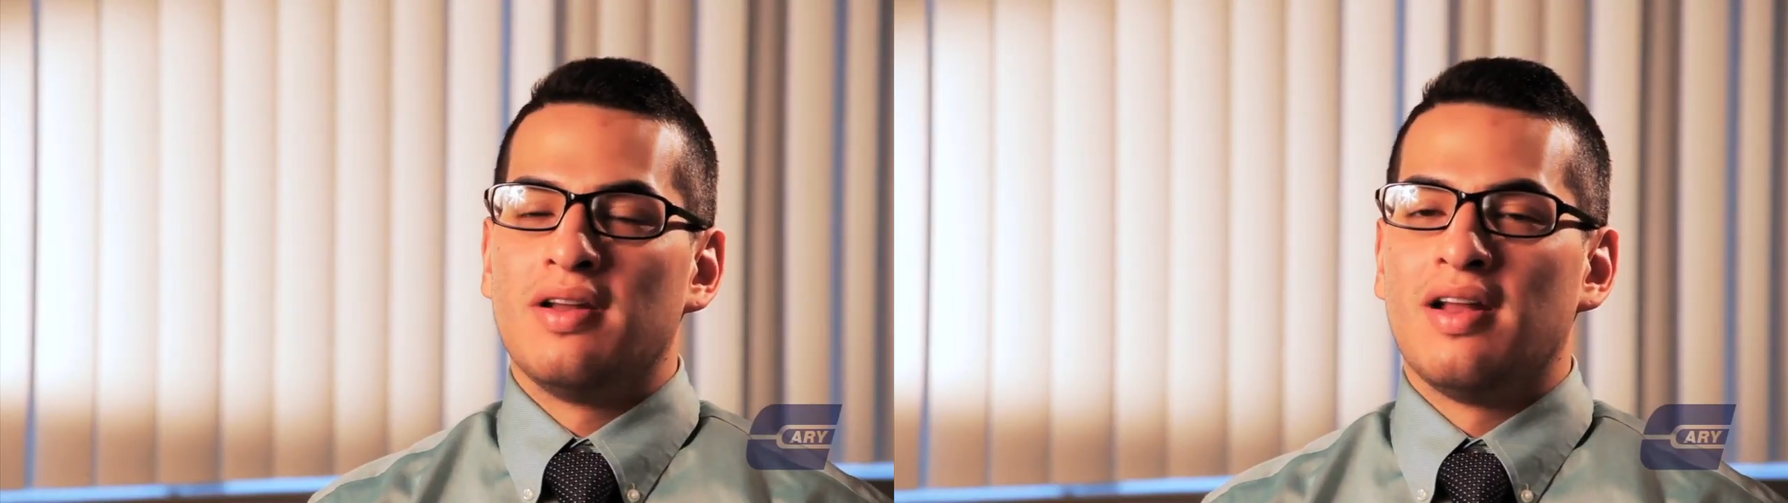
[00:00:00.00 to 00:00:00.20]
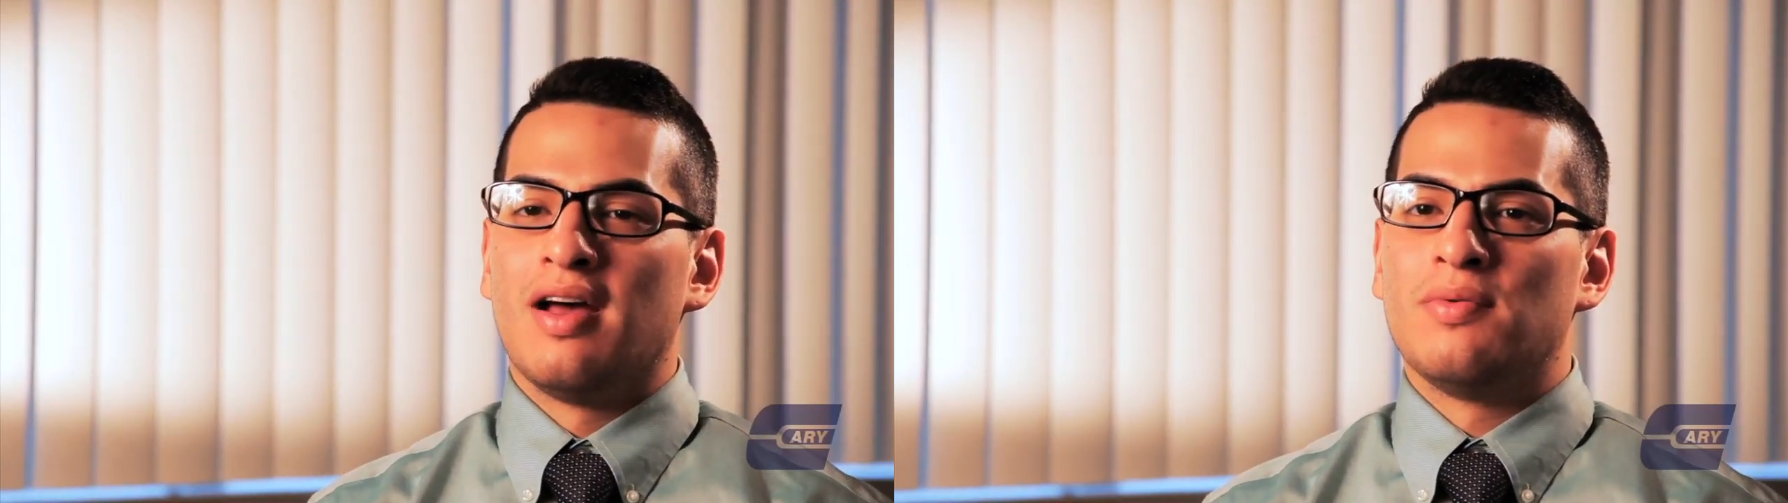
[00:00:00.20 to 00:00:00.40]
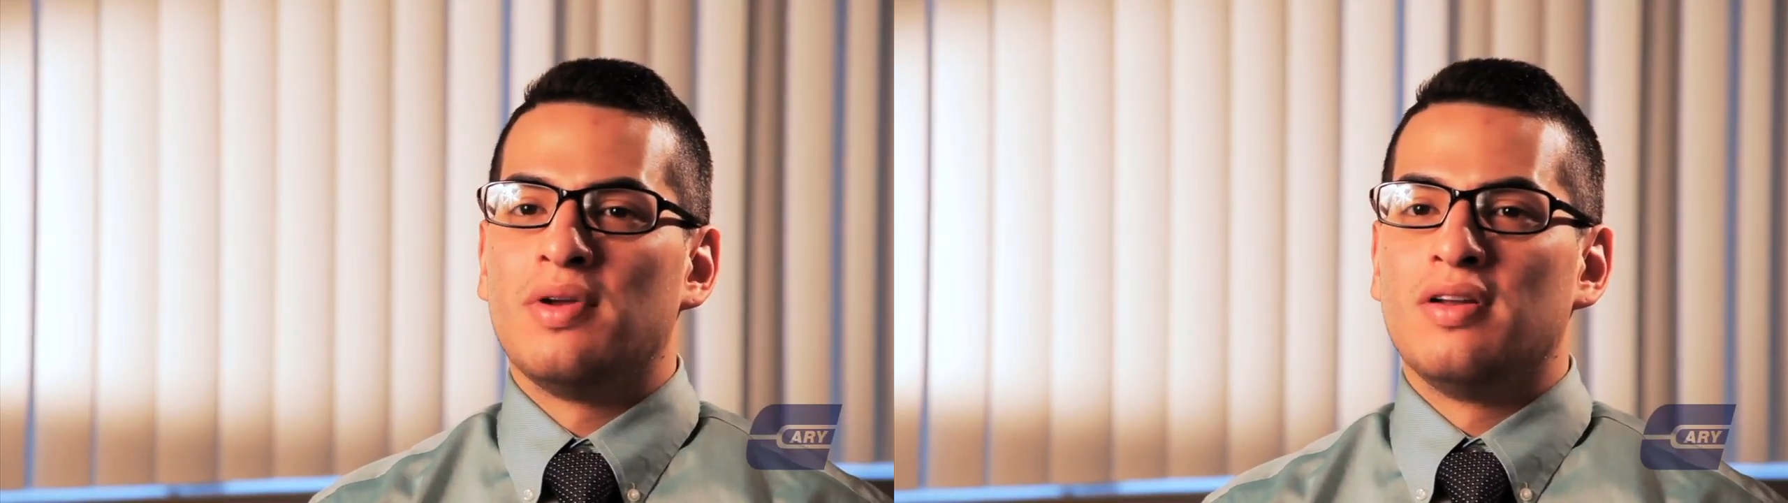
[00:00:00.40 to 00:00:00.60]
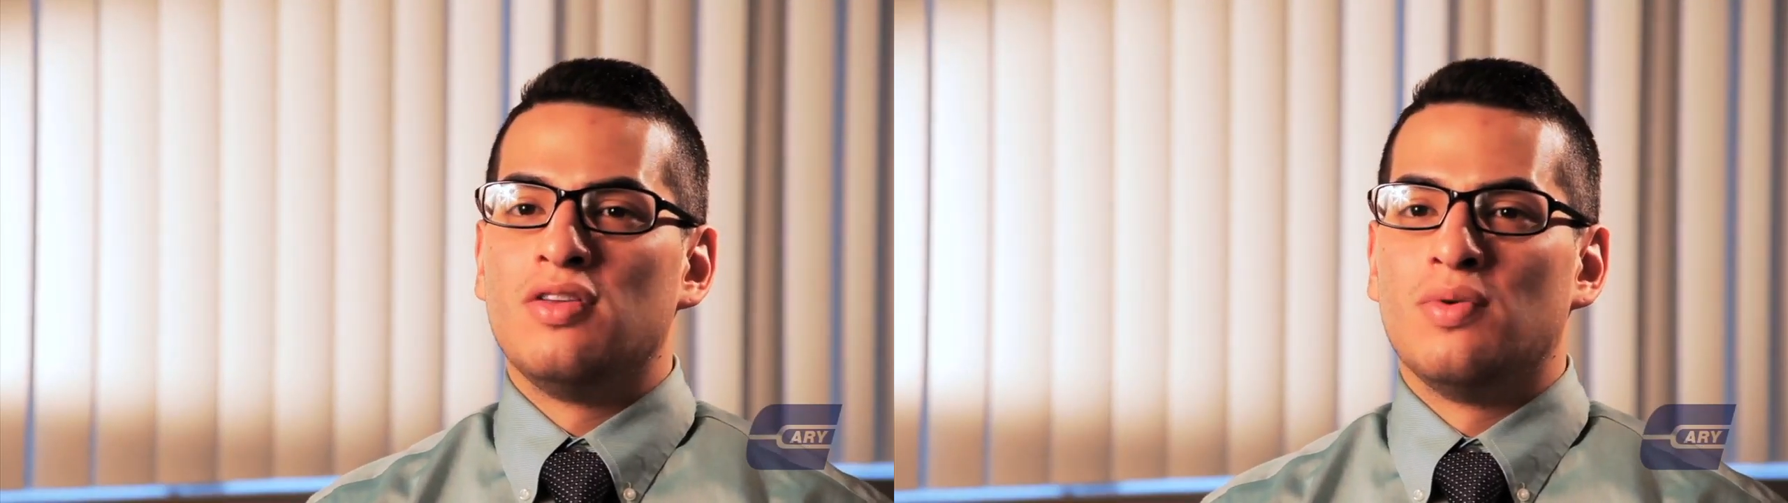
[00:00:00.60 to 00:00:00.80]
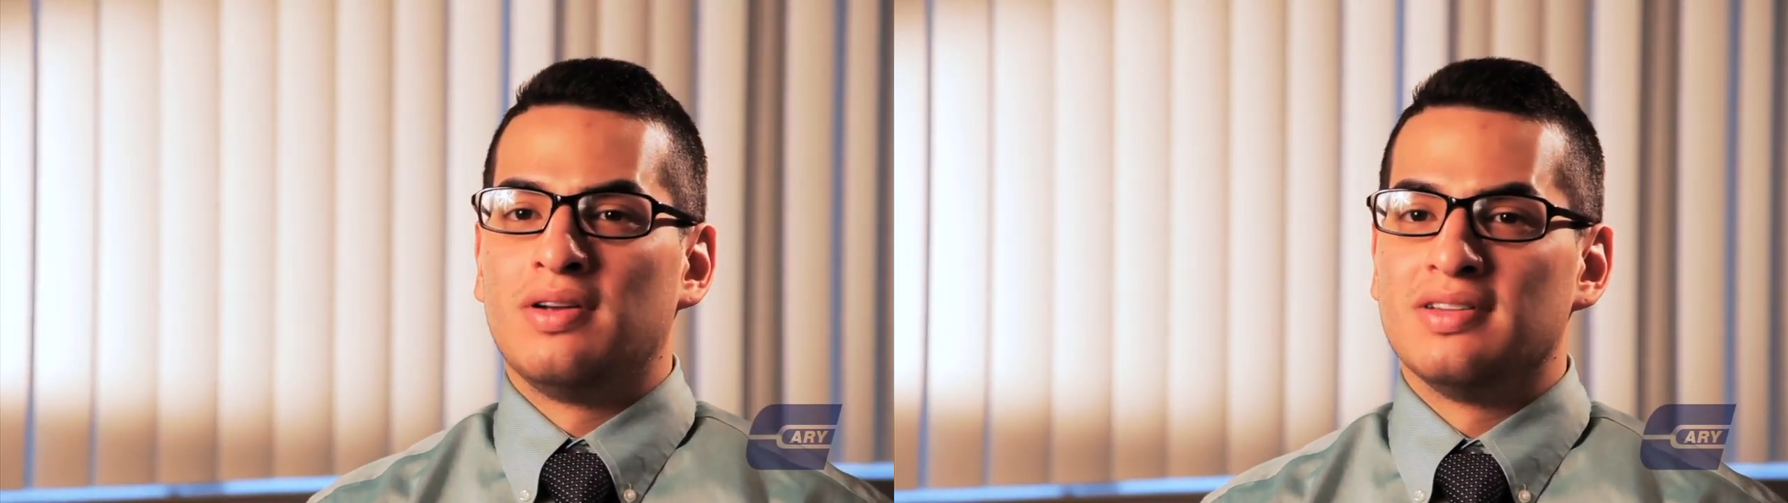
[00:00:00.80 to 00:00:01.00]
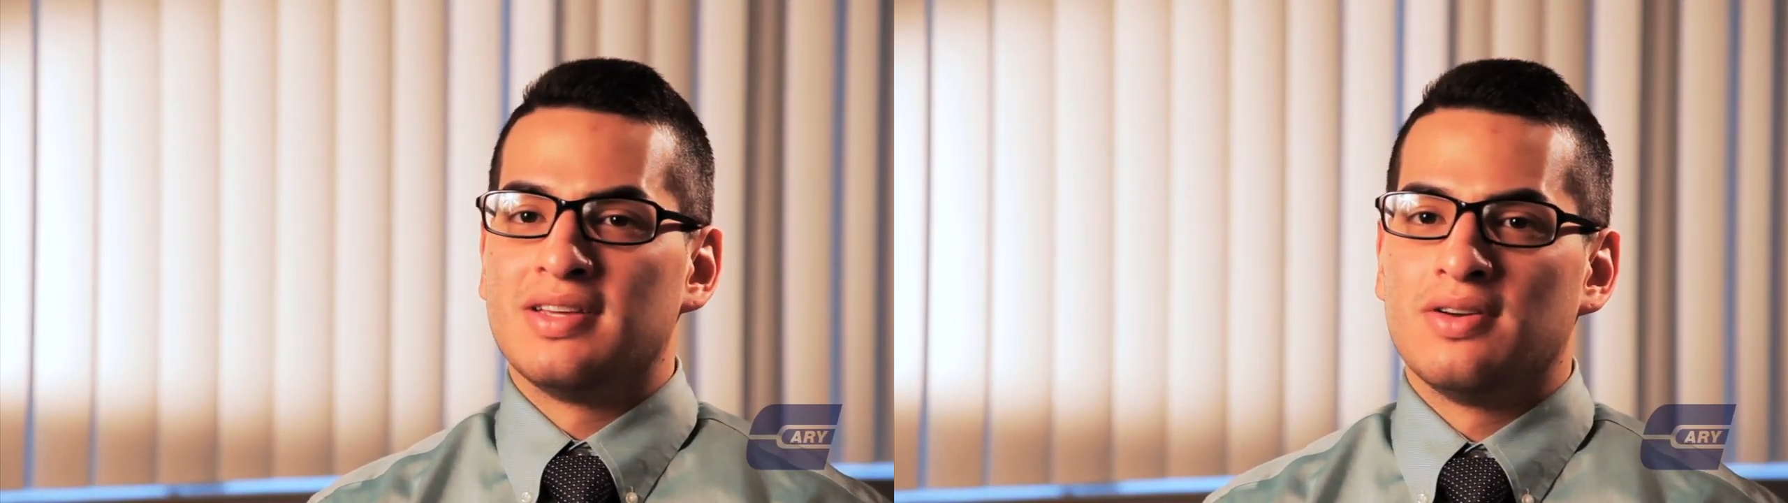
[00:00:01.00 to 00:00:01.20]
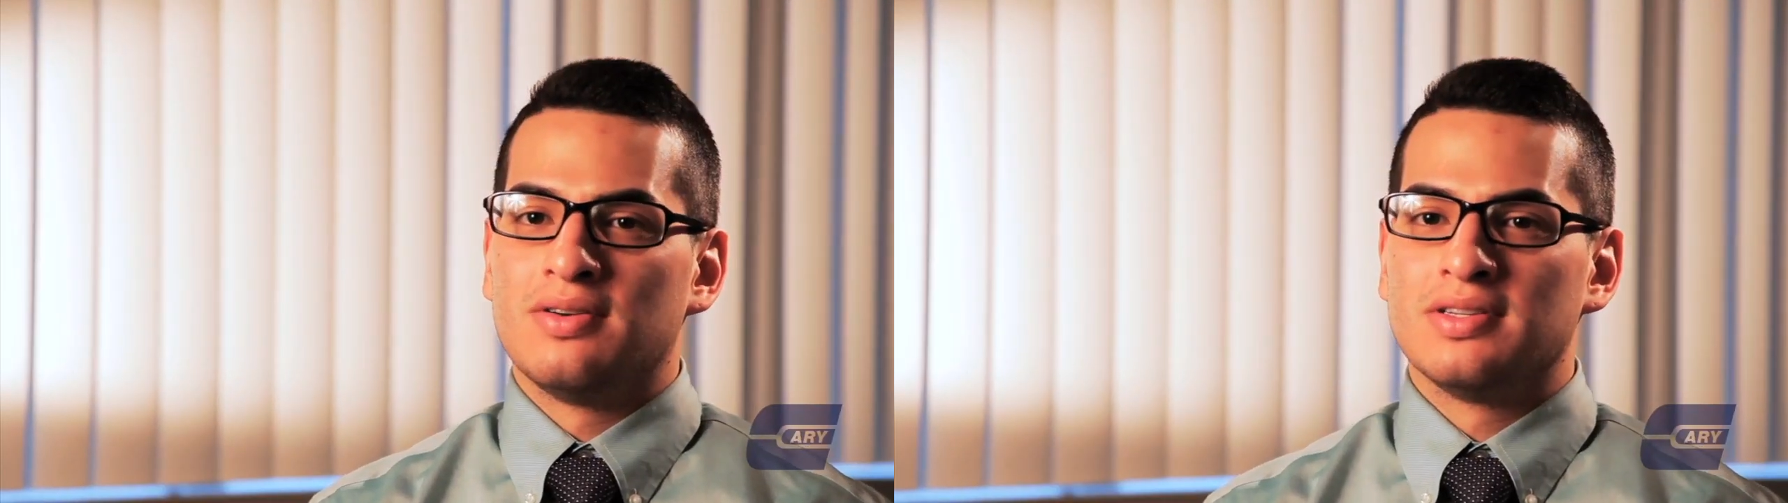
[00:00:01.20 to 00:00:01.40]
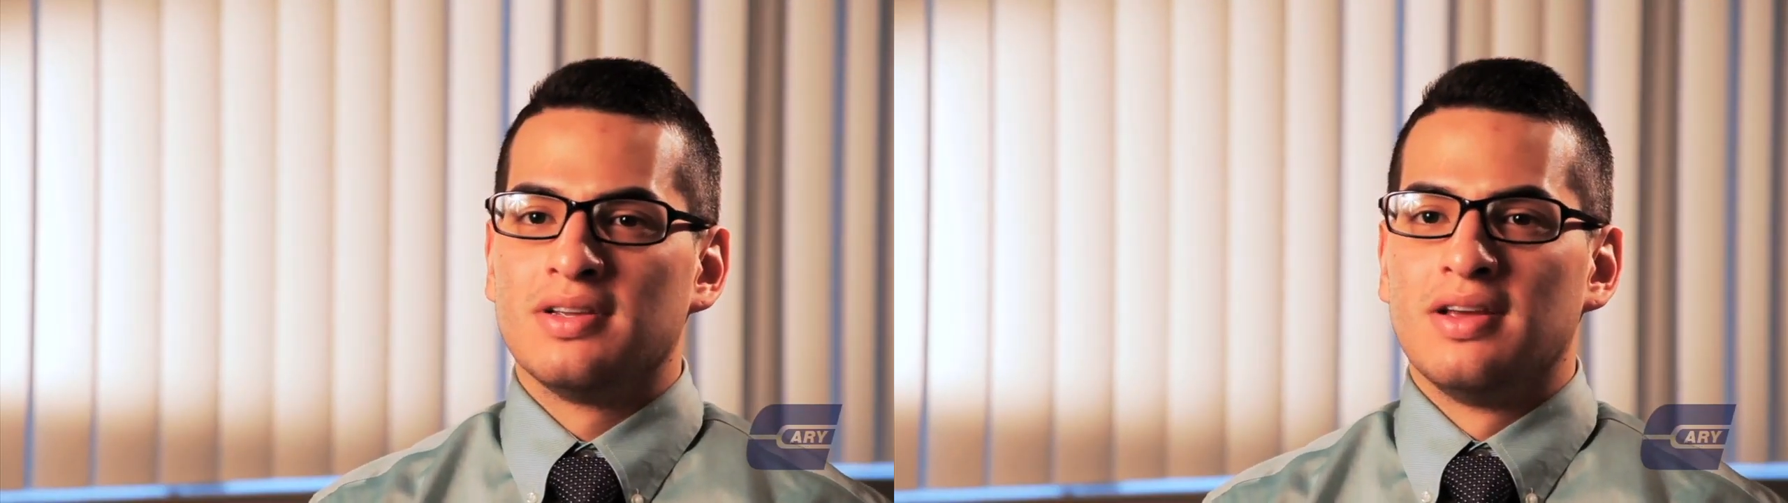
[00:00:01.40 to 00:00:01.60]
non-rated UN containers